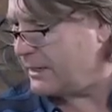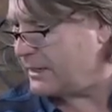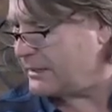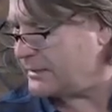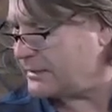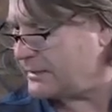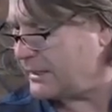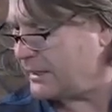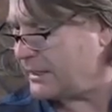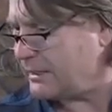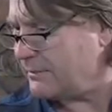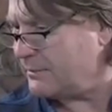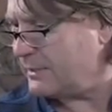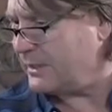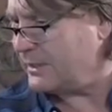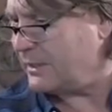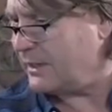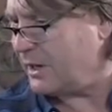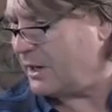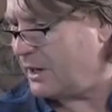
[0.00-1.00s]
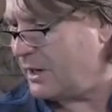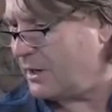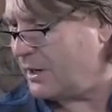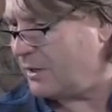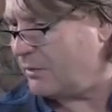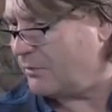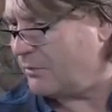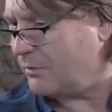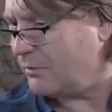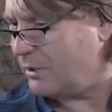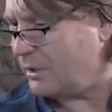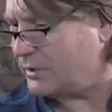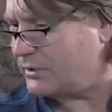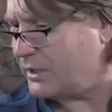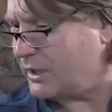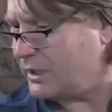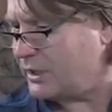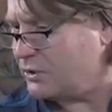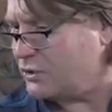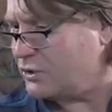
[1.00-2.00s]
Cyclamen are
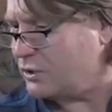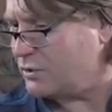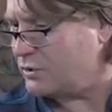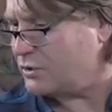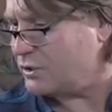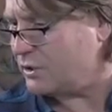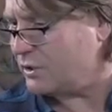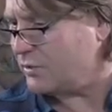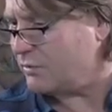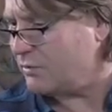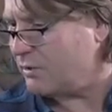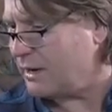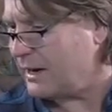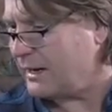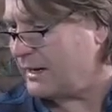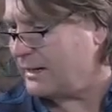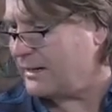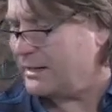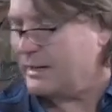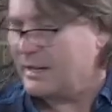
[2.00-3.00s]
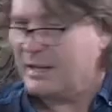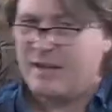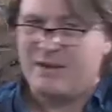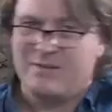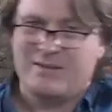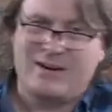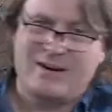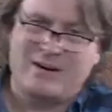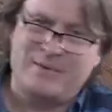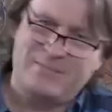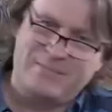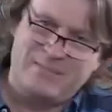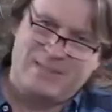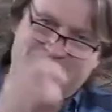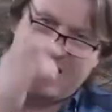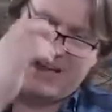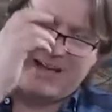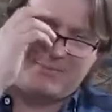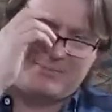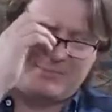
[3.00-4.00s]
rotting due to the rain. Well, they
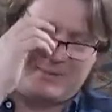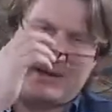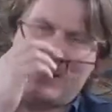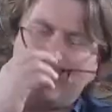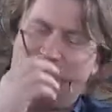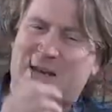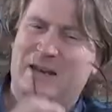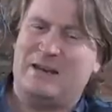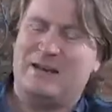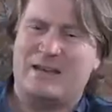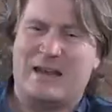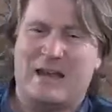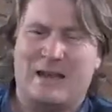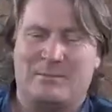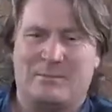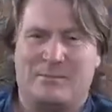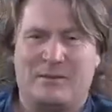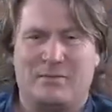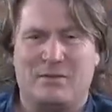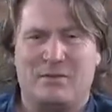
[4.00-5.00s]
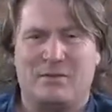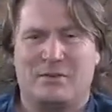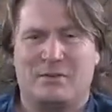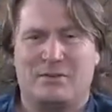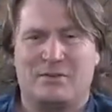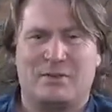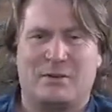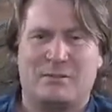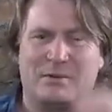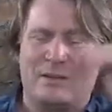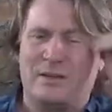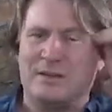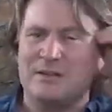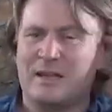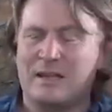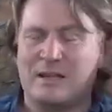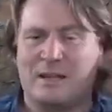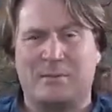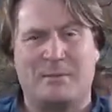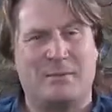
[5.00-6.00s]
have been a bit damp. If you've got some of the
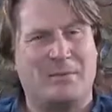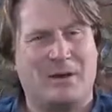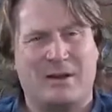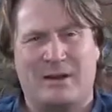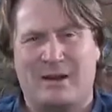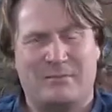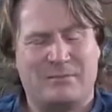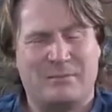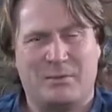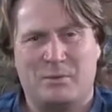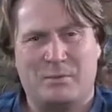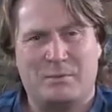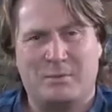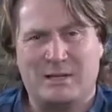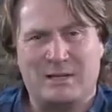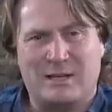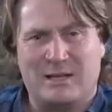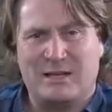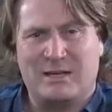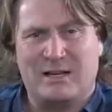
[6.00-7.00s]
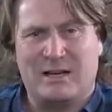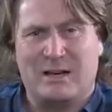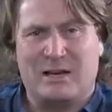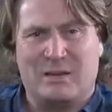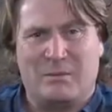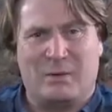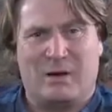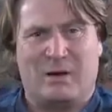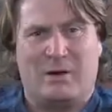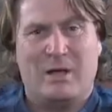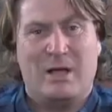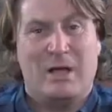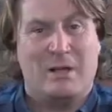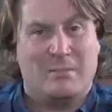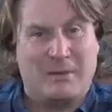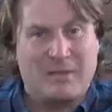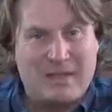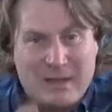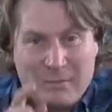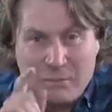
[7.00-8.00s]
cyclamen, mine haven't looked particularly well,
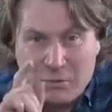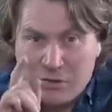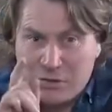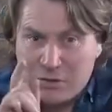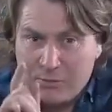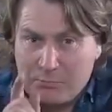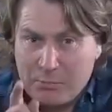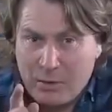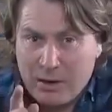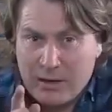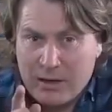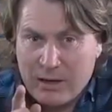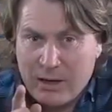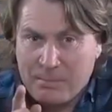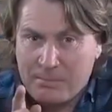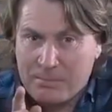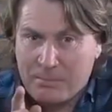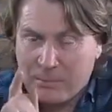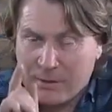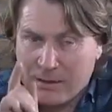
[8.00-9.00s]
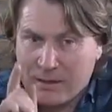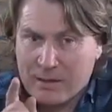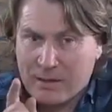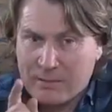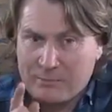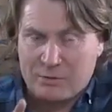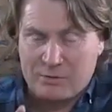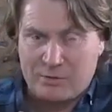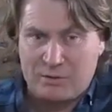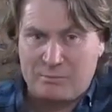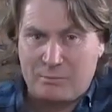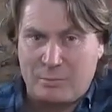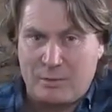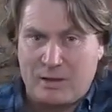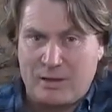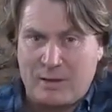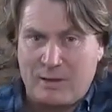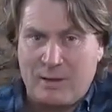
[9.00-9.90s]
but they will sprite up when it comes to spring.